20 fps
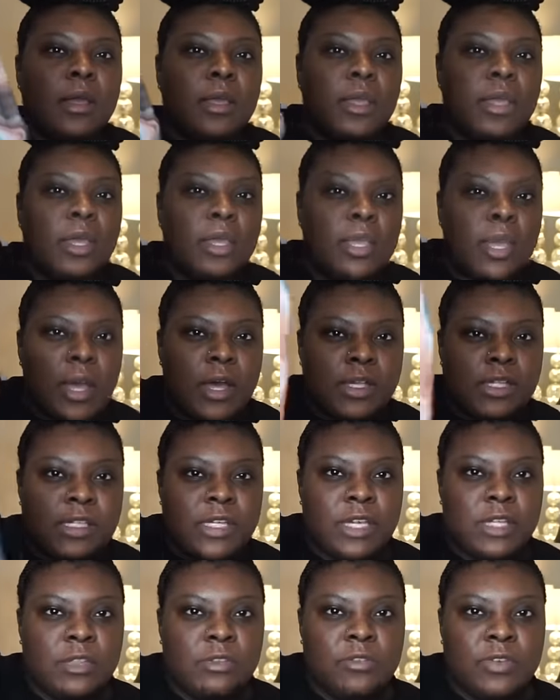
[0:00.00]
Can y'all
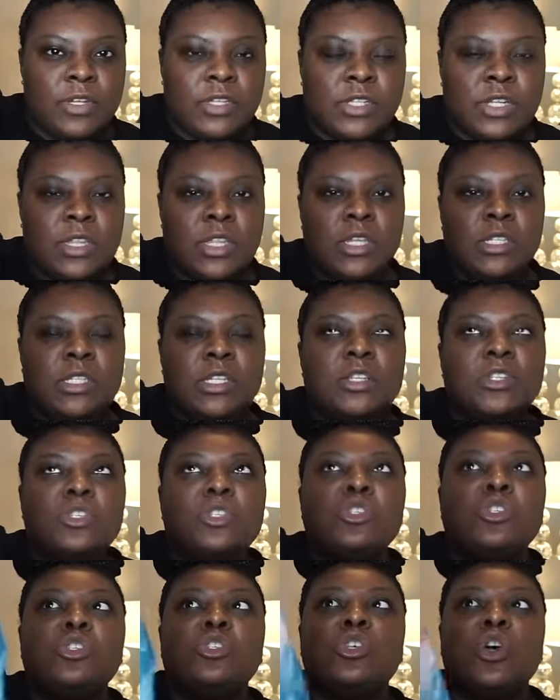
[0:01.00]
see the vision? This is
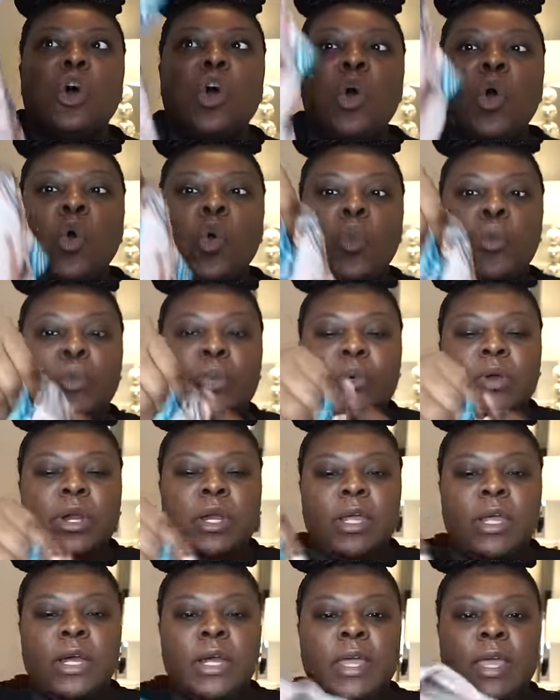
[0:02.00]
so
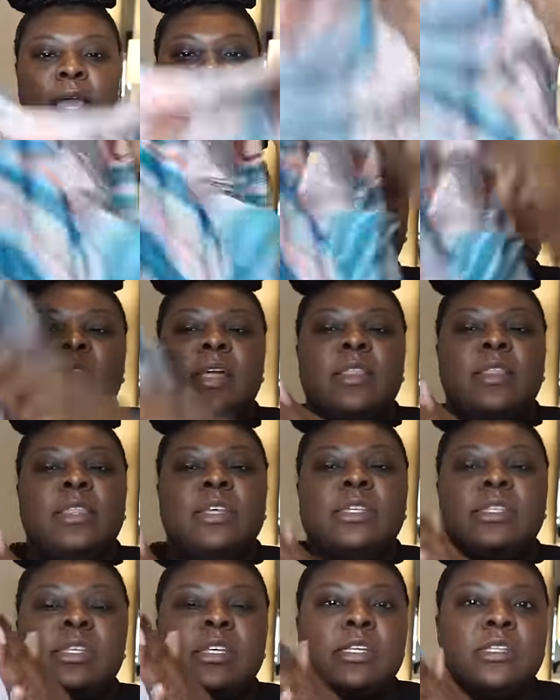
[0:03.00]
pretty. Again,
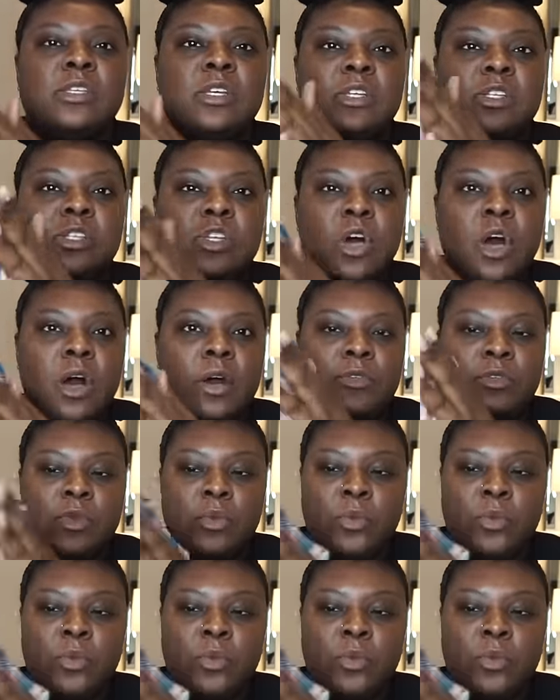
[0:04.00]
this is a soft